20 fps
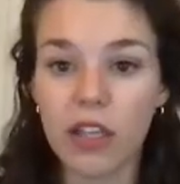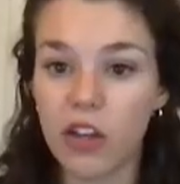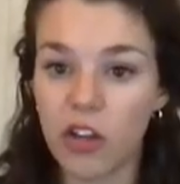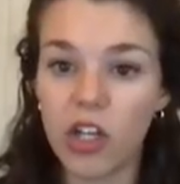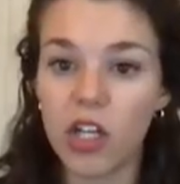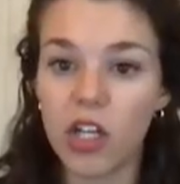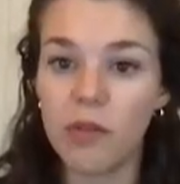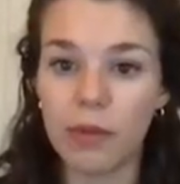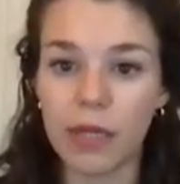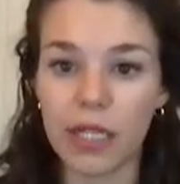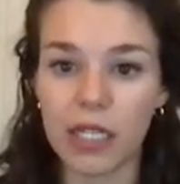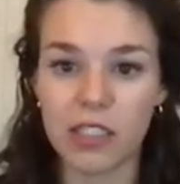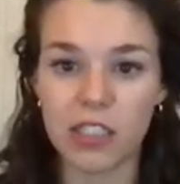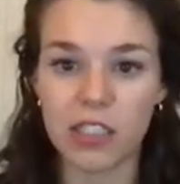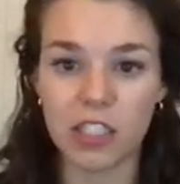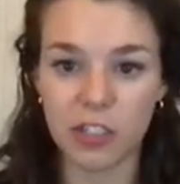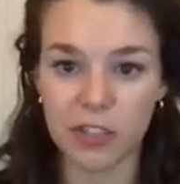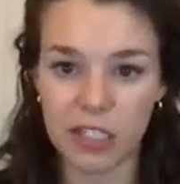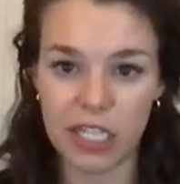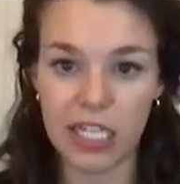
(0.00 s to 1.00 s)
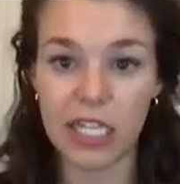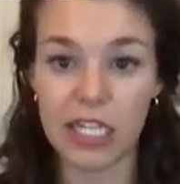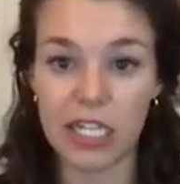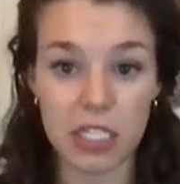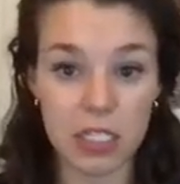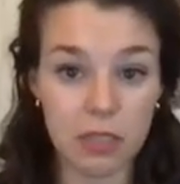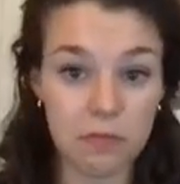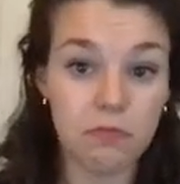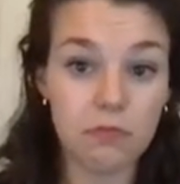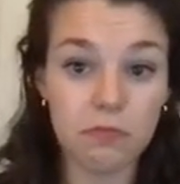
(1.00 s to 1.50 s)
good because they're
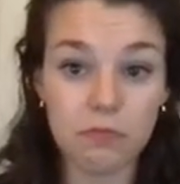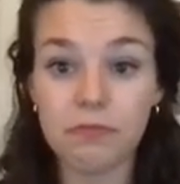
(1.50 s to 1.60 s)
kids.